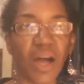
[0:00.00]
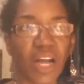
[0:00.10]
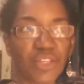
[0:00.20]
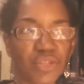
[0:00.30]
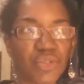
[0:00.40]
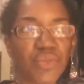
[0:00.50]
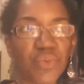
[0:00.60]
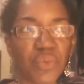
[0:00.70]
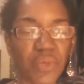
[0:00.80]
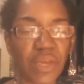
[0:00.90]
I
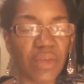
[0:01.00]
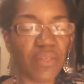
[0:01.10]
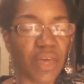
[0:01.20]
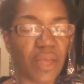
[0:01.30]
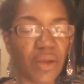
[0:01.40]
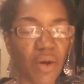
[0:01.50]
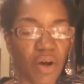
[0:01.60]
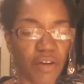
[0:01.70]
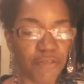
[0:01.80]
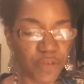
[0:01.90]
do think that
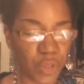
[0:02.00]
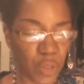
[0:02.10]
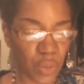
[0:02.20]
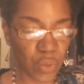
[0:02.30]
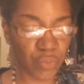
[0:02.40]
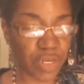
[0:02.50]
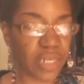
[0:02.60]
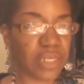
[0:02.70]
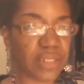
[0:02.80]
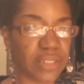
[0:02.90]
often her
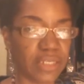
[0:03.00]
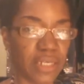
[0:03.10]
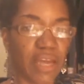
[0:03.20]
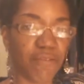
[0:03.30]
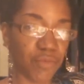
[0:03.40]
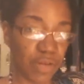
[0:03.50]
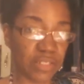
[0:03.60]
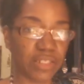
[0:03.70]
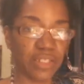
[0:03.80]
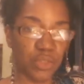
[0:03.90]
readings did have a
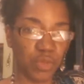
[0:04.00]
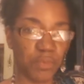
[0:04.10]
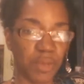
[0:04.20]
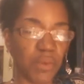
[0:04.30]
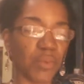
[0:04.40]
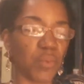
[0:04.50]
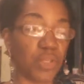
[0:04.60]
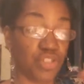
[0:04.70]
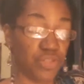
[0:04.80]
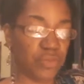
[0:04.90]
resonance with me, with
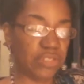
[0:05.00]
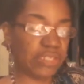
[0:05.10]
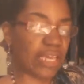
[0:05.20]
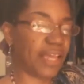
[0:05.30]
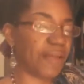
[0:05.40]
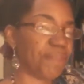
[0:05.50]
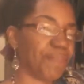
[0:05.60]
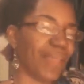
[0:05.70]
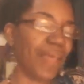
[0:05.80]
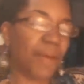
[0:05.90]
what she would say.
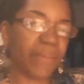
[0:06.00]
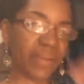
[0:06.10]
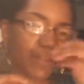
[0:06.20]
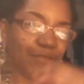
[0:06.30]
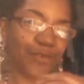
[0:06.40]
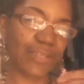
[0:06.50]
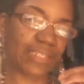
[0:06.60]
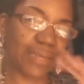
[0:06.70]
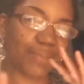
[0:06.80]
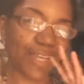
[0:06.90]
But at the very
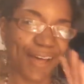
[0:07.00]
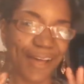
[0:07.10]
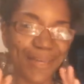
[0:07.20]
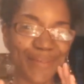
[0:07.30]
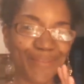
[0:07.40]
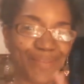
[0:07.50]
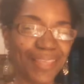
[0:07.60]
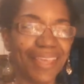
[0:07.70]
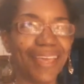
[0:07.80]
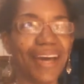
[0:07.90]
same time,
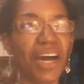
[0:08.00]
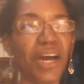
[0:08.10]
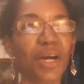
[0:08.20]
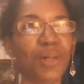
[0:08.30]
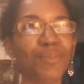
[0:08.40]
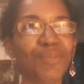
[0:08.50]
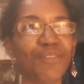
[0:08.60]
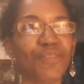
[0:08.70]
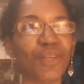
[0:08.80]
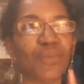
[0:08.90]
um, my
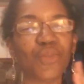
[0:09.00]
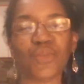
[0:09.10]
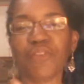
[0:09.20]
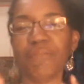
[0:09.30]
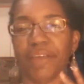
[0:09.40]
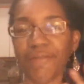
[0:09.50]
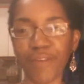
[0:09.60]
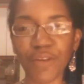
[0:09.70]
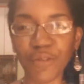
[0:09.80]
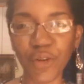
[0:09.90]
friend would sort of make
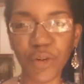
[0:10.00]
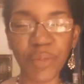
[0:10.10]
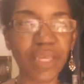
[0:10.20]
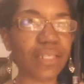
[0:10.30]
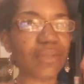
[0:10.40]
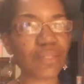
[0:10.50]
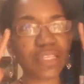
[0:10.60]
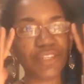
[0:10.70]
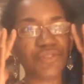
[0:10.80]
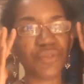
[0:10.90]
fun of her because it was
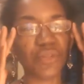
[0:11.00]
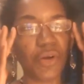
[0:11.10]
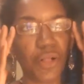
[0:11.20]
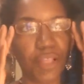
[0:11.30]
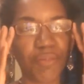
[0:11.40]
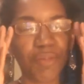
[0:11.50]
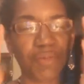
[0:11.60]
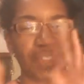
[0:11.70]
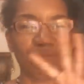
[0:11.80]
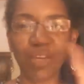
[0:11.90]
like she was all, like people
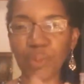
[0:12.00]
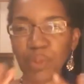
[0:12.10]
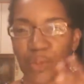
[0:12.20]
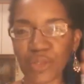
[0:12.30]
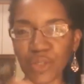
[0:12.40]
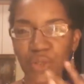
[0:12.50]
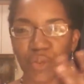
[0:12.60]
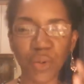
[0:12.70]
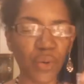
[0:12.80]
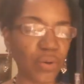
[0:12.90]
say, rainbows and
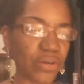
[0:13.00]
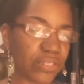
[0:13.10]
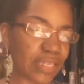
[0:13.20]
unicorns.